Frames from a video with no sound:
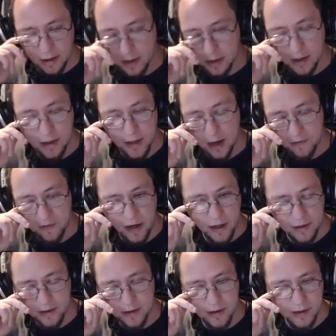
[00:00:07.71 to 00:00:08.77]
then I've
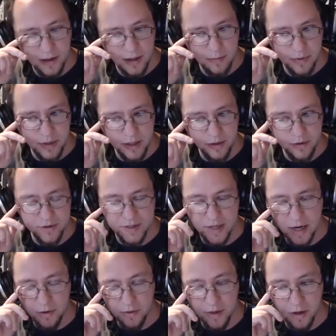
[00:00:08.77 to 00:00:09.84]
got players
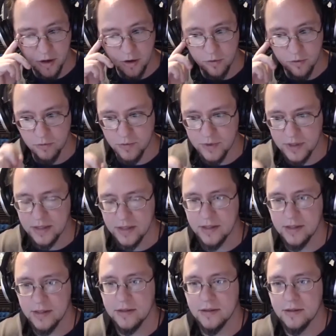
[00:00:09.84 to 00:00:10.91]
now that are
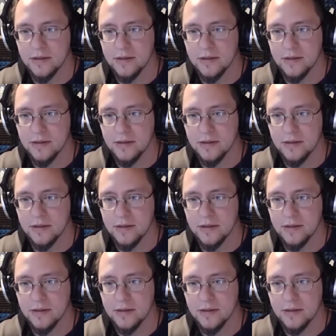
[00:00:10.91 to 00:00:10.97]
really,